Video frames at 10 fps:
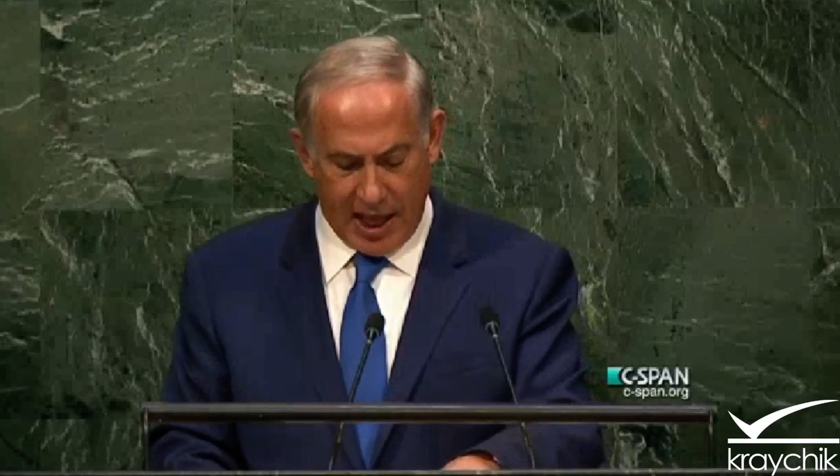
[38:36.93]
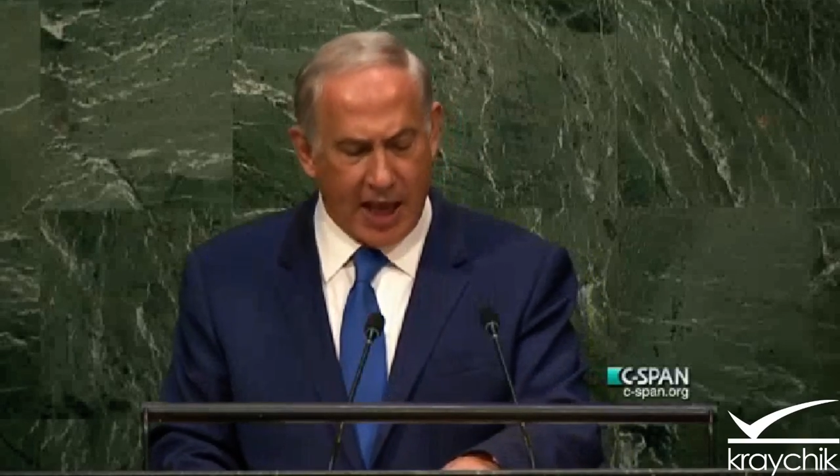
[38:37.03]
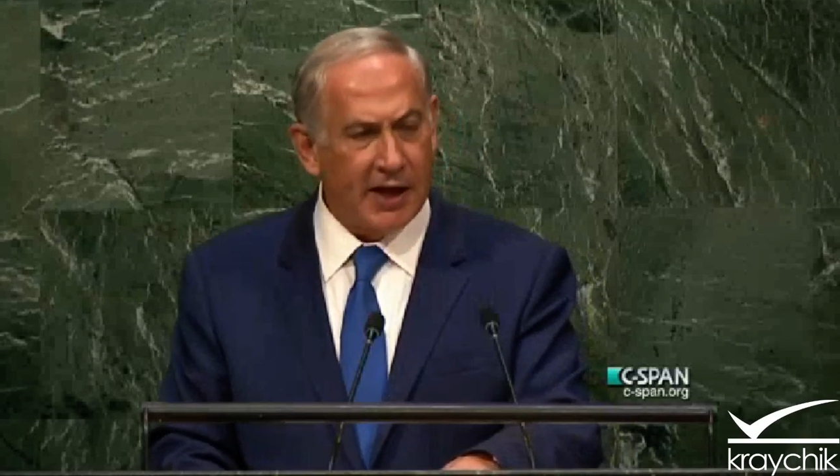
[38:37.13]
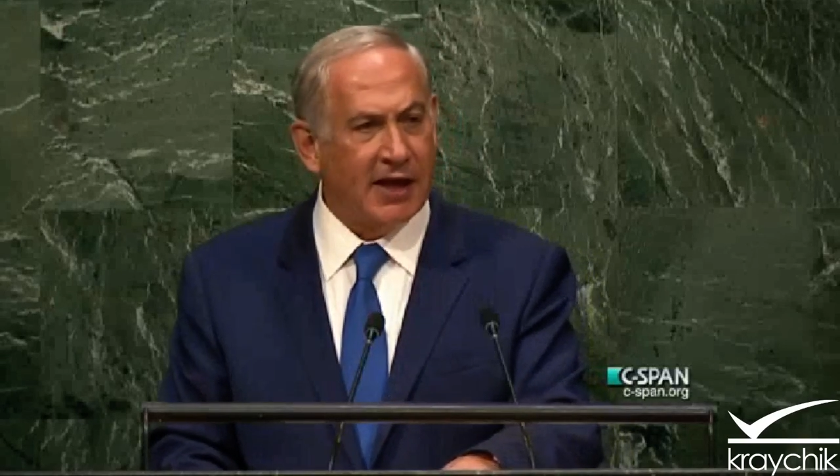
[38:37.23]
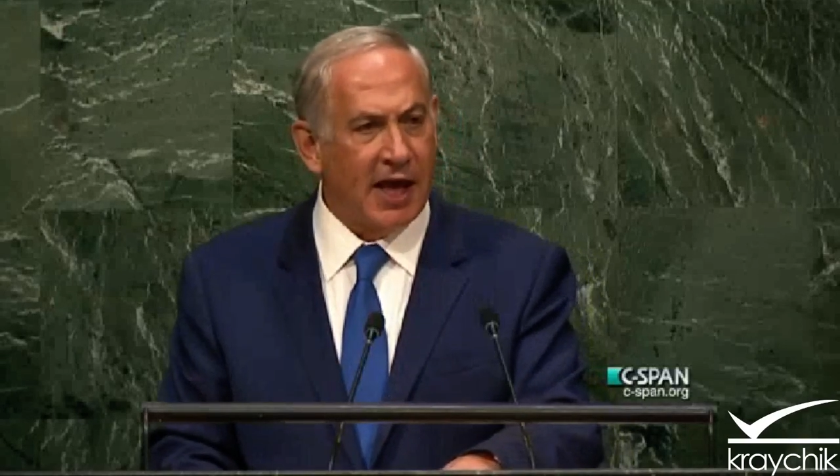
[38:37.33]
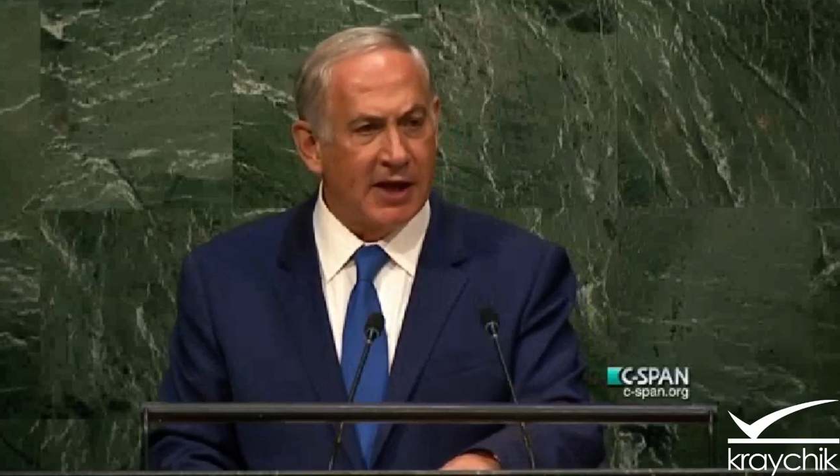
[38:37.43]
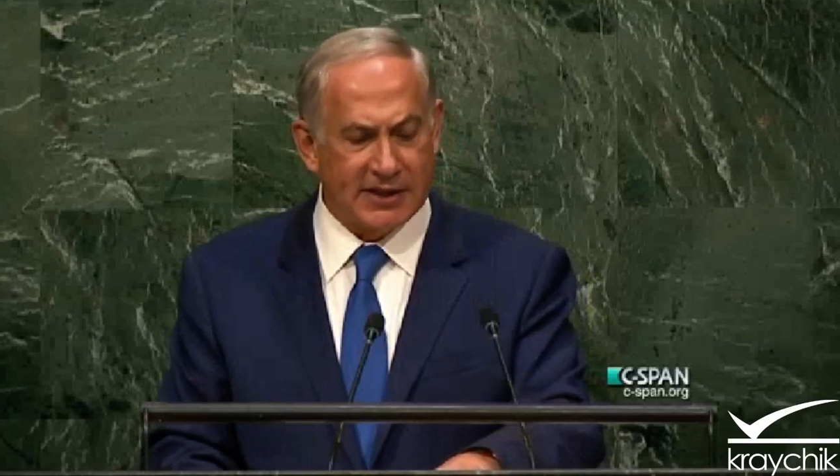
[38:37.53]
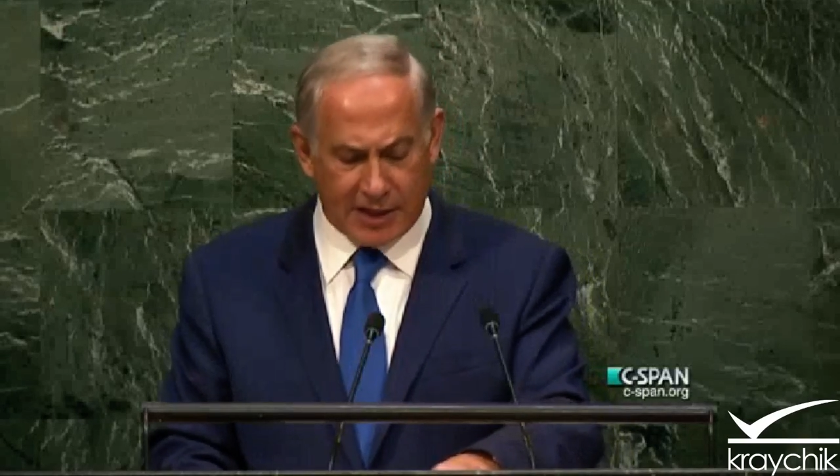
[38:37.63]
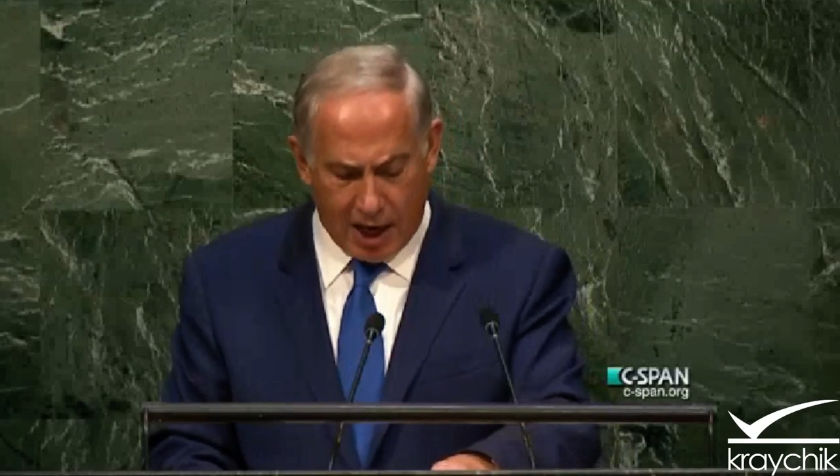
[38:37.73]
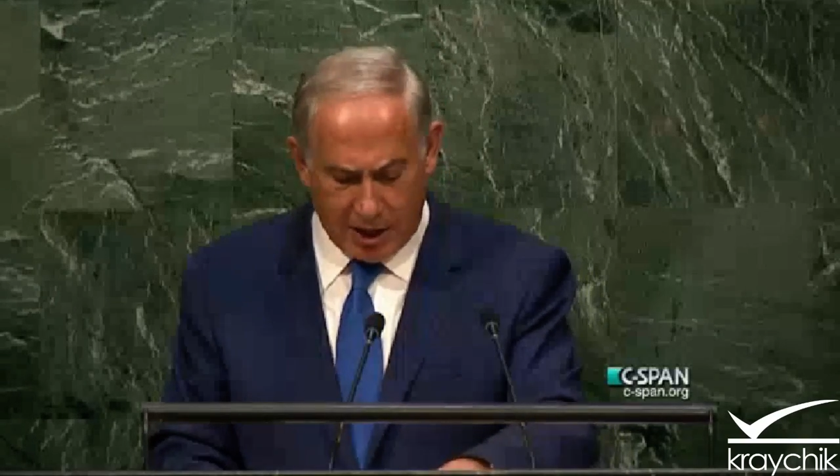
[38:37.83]
and King
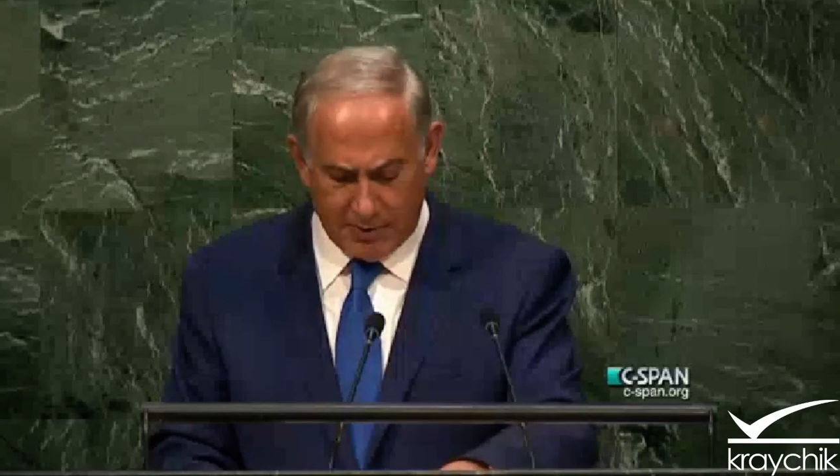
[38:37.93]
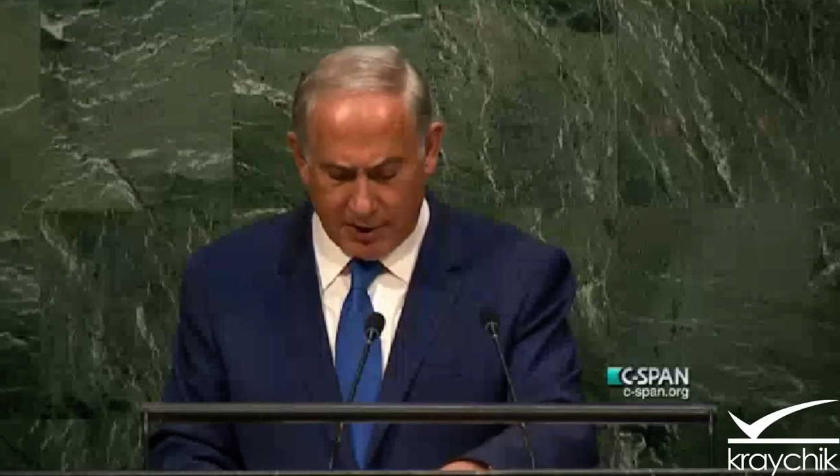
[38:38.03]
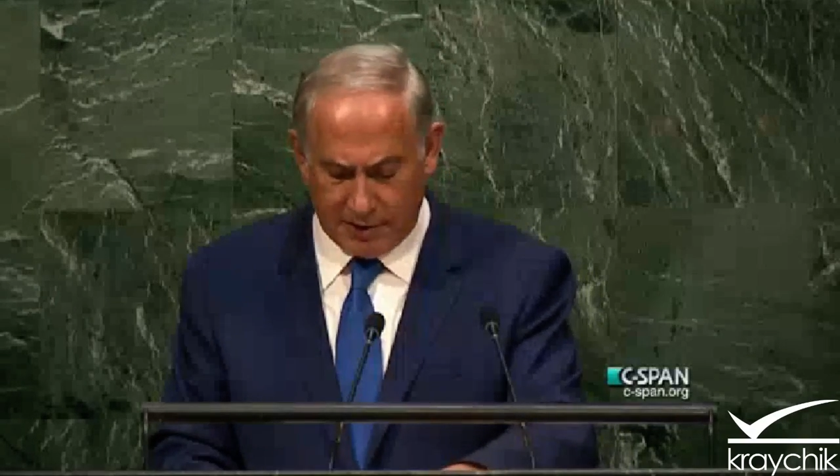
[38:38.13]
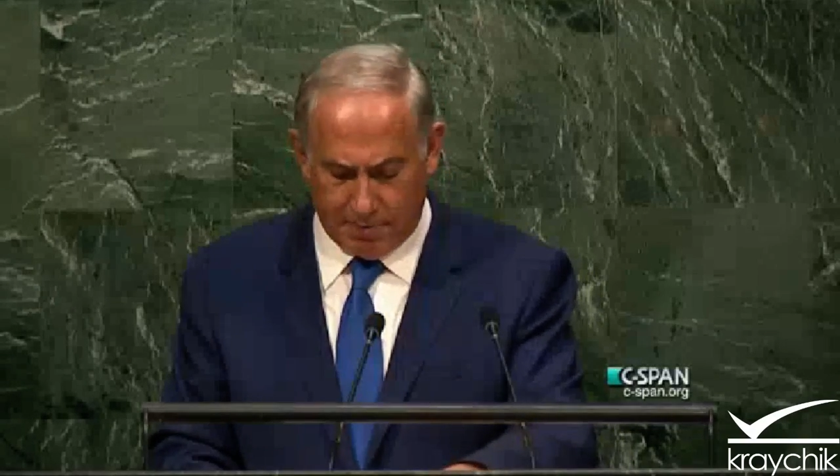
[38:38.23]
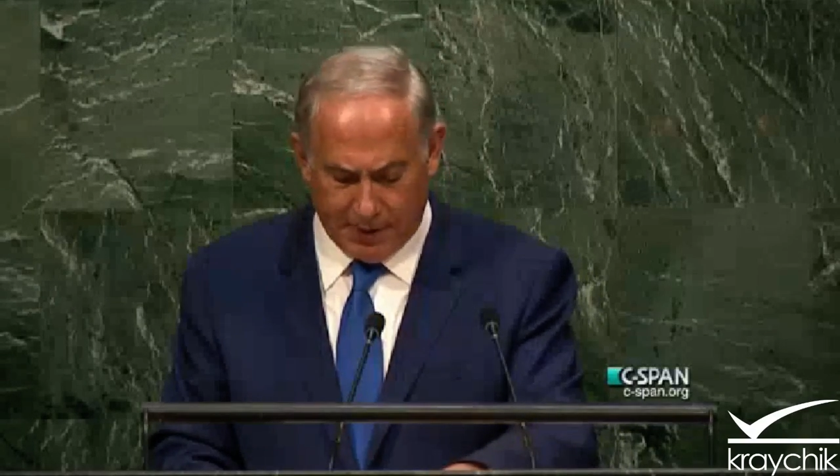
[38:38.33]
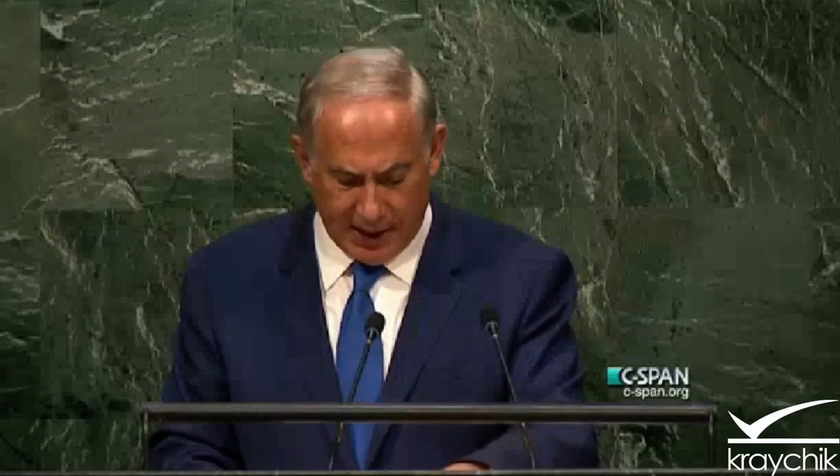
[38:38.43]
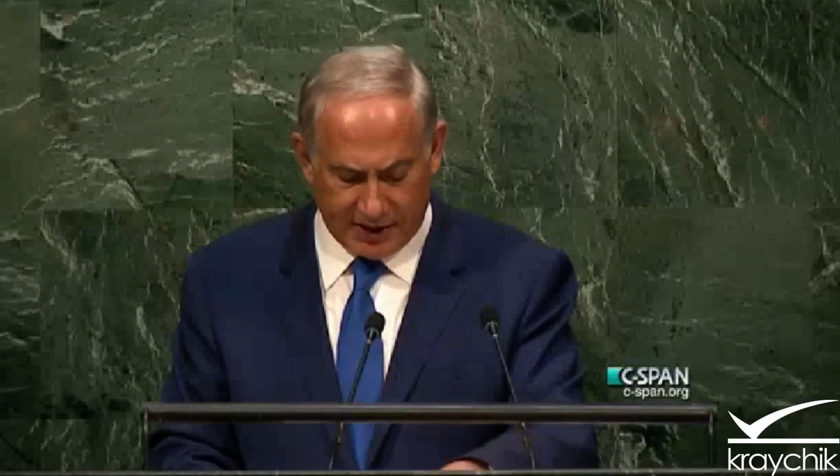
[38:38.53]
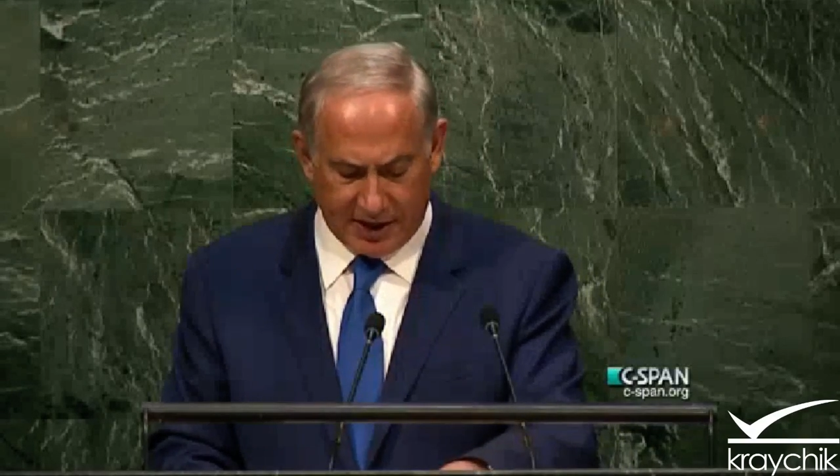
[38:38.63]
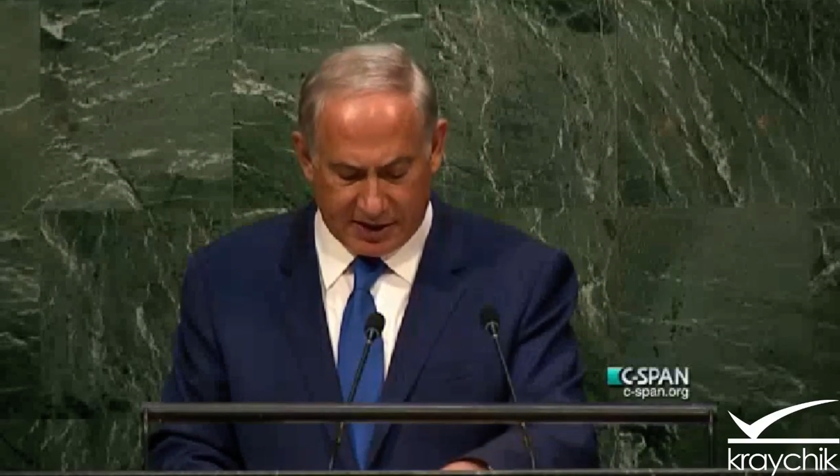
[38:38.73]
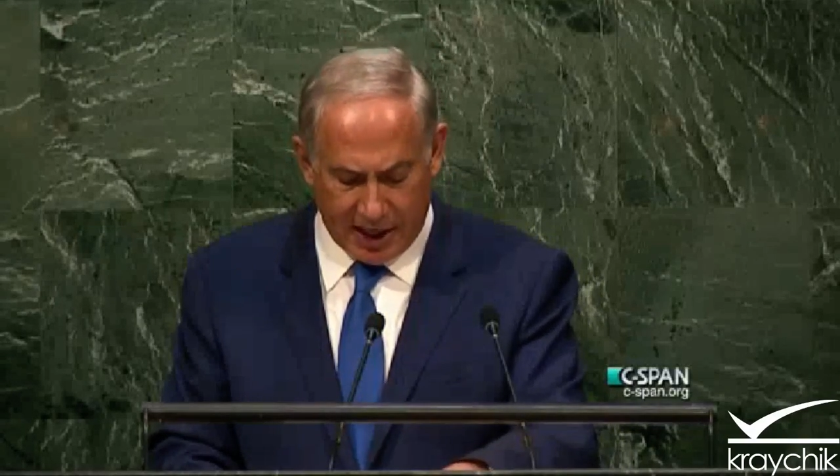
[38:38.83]
Solomon
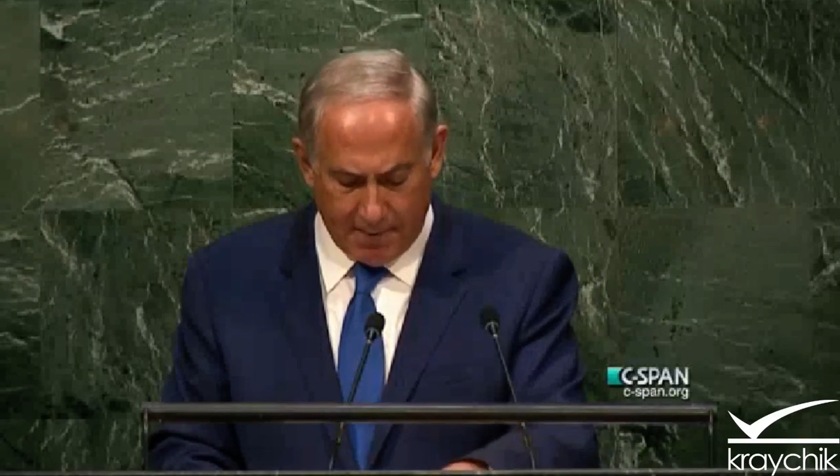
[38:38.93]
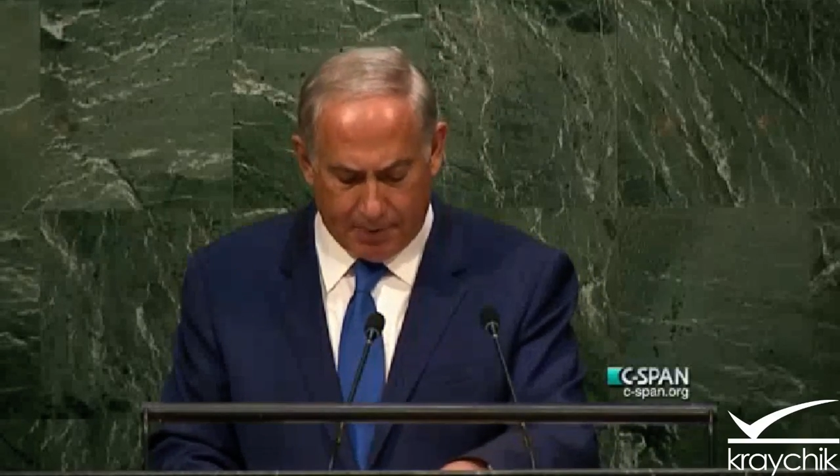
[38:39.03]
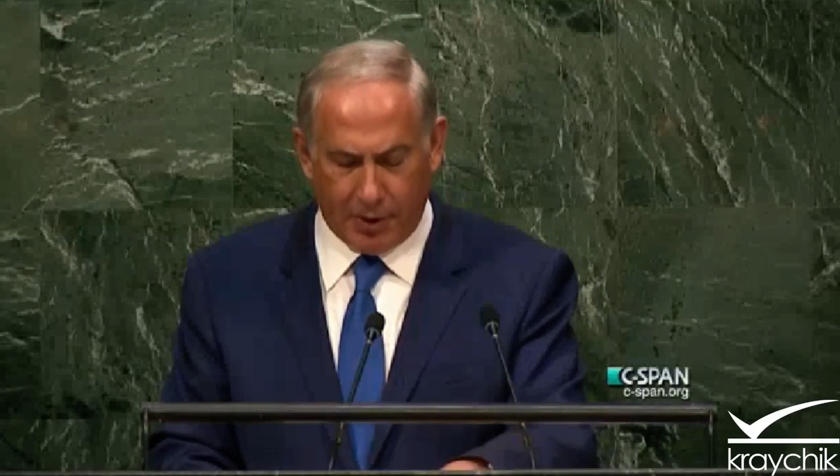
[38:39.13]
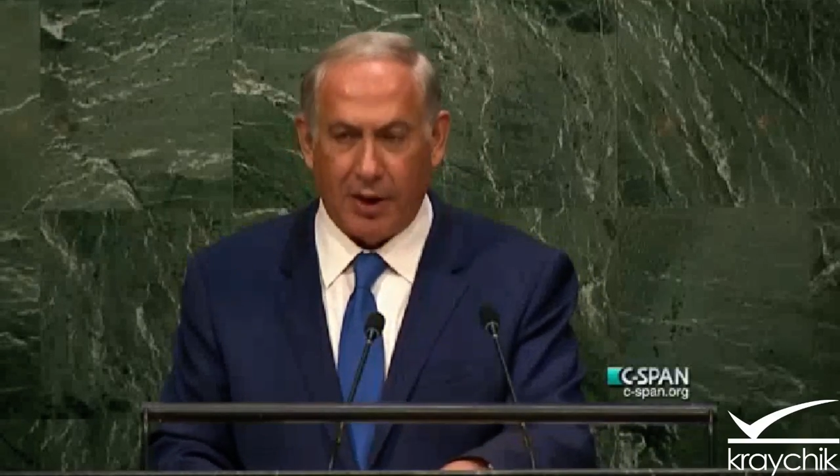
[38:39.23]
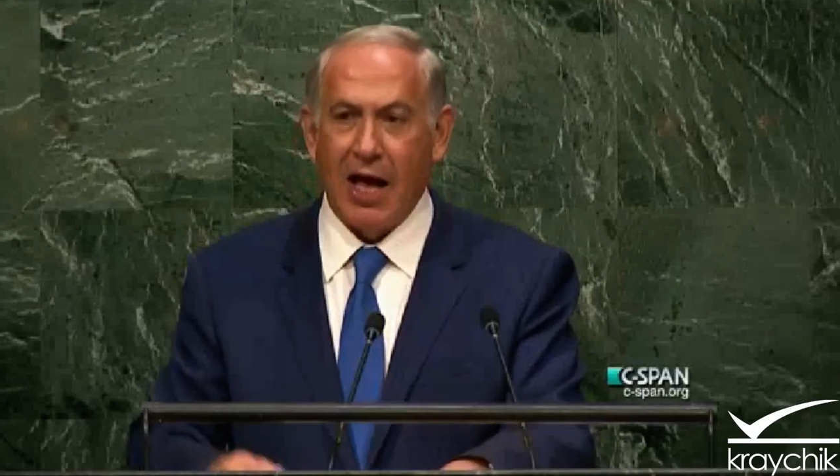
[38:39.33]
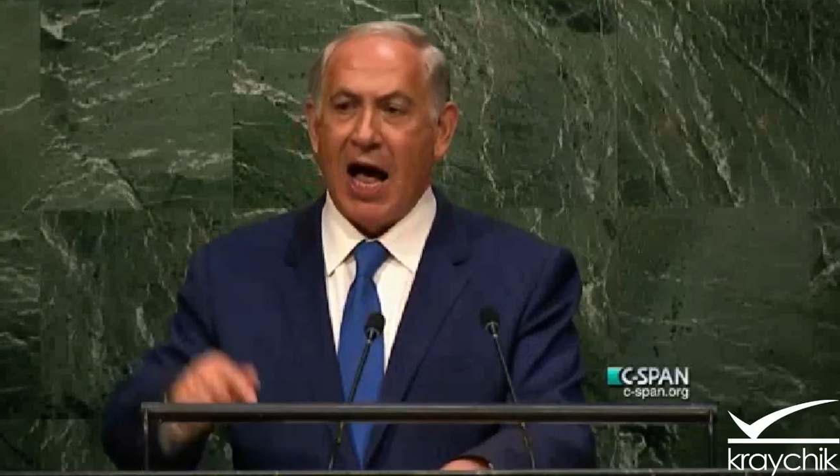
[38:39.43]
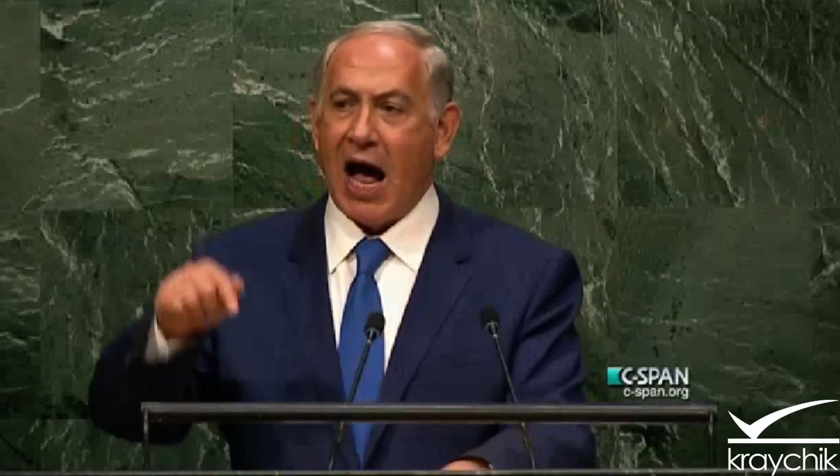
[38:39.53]
built the temple